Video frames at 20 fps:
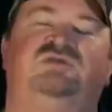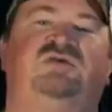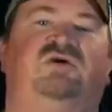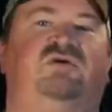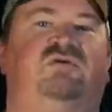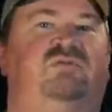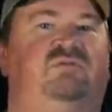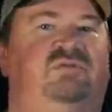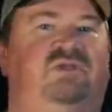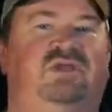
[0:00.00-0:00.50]

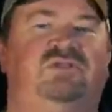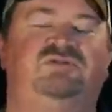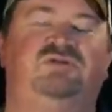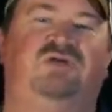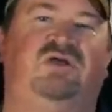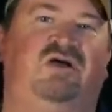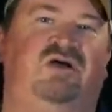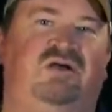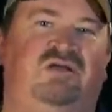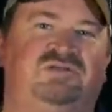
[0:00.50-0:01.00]
So get
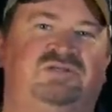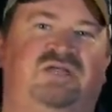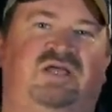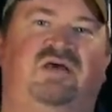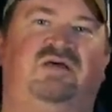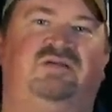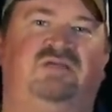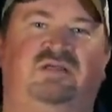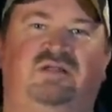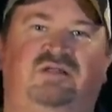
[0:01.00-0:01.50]
your calls
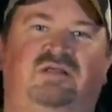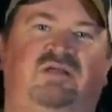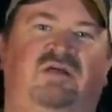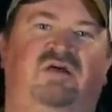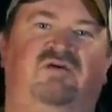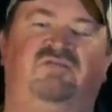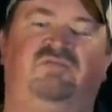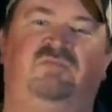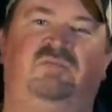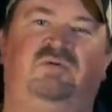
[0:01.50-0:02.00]
out, get
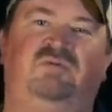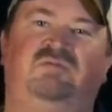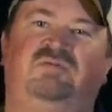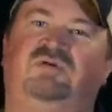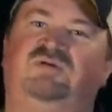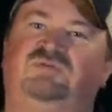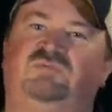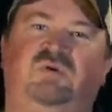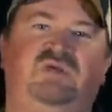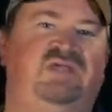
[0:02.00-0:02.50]
comfortable,
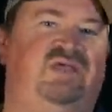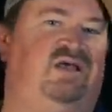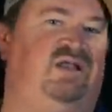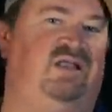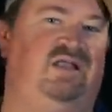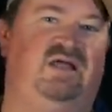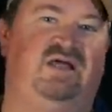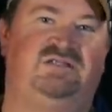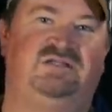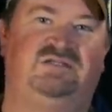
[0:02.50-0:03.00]
because we got a
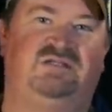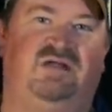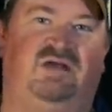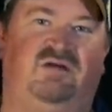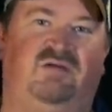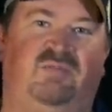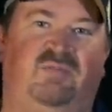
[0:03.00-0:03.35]
lot to talk